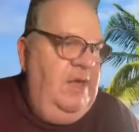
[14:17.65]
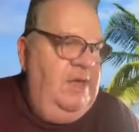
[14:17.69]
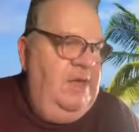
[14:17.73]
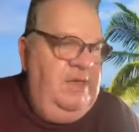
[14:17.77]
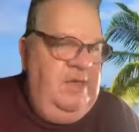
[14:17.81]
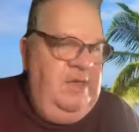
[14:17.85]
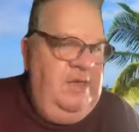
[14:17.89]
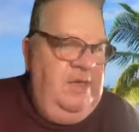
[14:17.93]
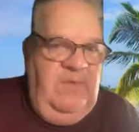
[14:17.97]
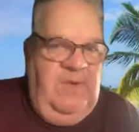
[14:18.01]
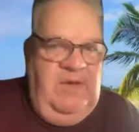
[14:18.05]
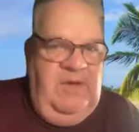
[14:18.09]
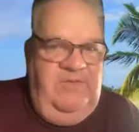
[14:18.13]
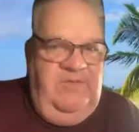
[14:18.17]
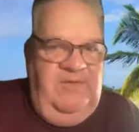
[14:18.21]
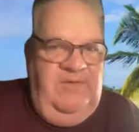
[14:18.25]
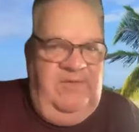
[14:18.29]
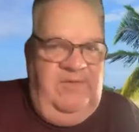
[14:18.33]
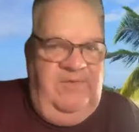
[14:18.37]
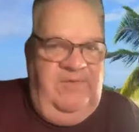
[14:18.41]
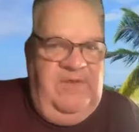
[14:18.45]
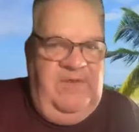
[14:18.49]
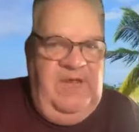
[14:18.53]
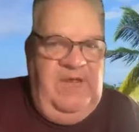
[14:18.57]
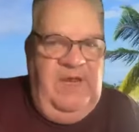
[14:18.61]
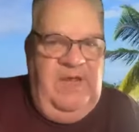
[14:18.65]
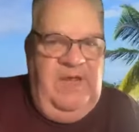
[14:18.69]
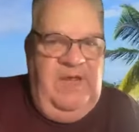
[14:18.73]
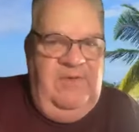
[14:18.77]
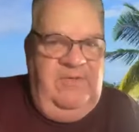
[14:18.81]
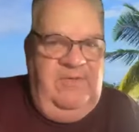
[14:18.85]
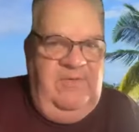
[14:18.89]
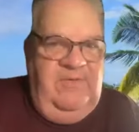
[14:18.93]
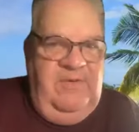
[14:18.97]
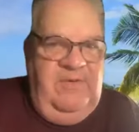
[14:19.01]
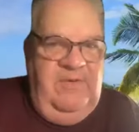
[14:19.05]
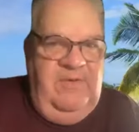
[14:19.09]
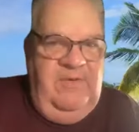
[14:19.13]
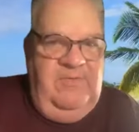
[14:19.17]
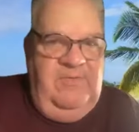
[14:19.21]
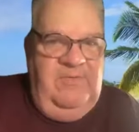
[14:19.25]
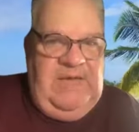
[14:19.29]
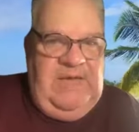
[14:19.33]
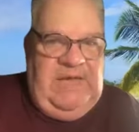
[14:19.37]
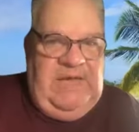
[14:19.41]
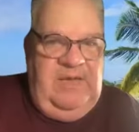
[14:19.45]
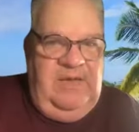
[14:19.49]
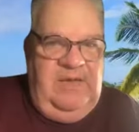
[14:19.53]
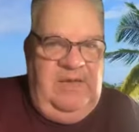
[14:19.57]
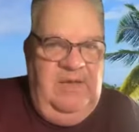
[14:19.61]
you won't just feel us, you'll
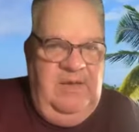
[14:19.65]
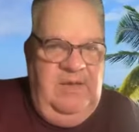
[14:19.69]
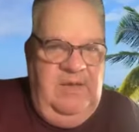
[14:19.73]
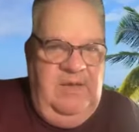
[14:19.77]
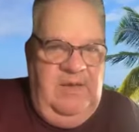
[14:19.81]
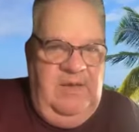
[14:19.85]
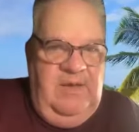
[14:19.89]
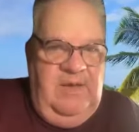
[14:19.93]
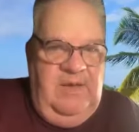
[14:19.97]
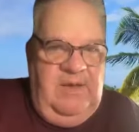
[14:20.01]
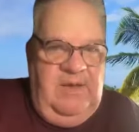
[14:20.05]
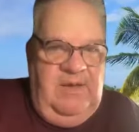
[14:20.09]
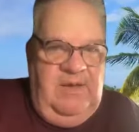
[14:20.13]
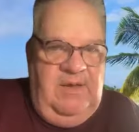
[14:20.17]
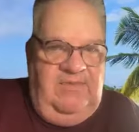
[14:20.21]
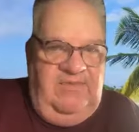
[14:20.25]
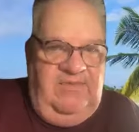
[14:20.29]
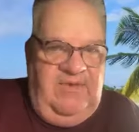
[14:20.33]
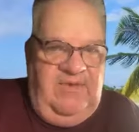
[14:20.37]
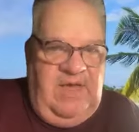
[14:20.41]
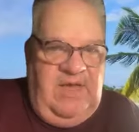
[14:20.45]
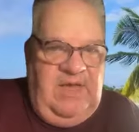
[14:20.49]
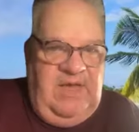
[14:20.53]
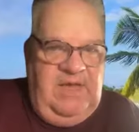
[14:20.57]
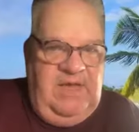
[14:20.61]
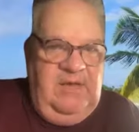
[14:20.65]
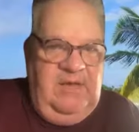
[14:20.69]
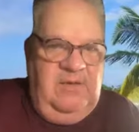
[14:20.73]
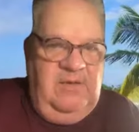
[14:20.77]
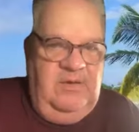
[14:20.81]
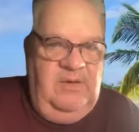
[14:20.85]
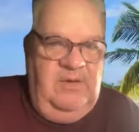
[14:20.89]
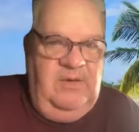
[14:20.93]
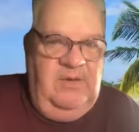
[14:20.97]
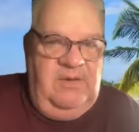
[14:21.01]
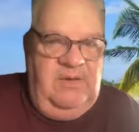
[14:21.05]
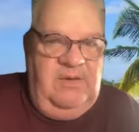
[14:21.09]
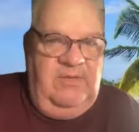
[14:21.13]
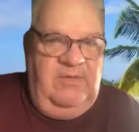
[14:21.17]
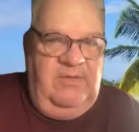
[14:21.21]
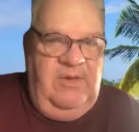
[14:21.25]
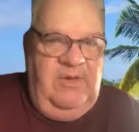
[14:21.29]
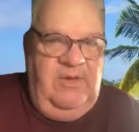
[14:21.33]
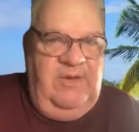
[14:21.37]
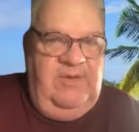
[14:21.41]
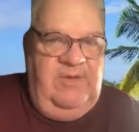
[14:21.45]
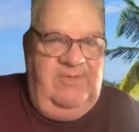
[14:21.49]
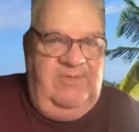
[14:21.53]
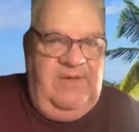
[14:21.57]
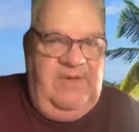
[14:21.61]
be saying like
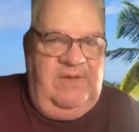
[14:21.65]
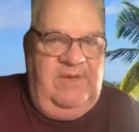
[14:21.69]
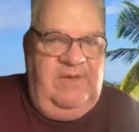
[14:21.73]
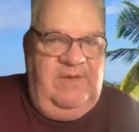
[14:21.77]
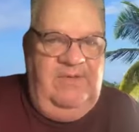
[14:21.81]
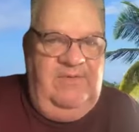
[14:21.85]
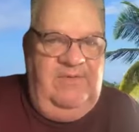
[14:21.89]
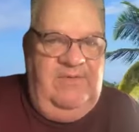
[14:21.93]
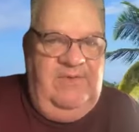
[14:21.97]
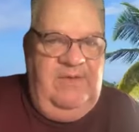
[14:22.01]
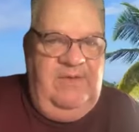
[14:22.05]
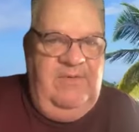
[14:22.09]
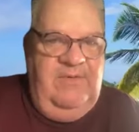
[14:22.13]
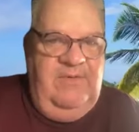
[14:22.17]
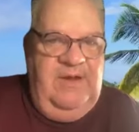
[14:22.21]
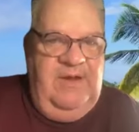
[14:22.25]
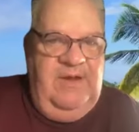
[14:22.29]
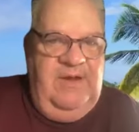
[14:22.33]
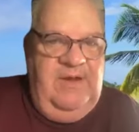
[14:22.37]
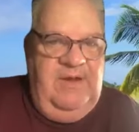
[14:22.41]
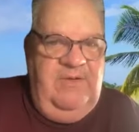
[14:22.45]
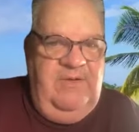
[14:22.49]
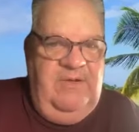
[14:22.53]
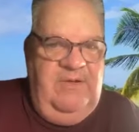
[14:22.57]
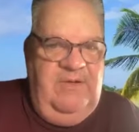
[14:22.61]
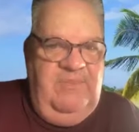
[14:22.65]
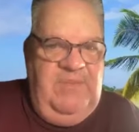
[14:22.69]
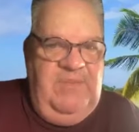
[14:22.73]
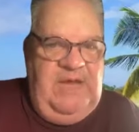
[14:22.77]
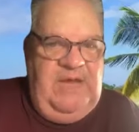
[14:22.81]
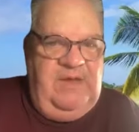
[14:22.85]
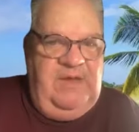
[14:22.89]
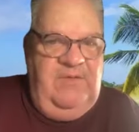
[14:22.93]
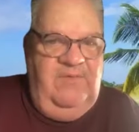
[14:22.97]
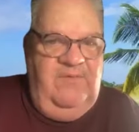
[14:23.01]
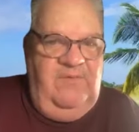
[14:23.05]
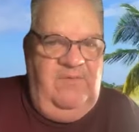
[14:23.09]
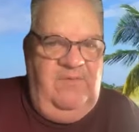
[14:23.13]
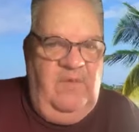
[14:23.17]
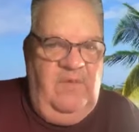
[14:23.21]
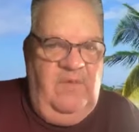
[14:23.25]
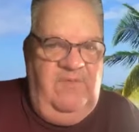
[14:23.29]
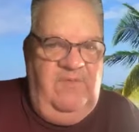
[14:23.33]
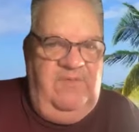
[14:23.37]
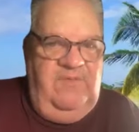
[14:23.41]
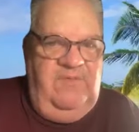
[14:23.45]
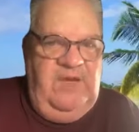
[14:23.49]
30 seconds here and there and back and forth.